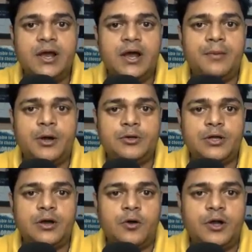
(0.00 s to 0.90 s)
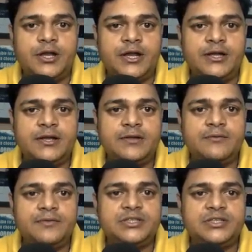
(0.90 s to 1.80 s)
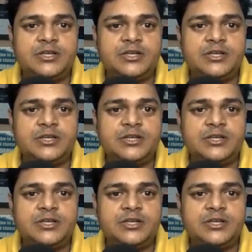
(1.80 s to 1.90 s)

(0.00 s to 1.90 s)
about the content which is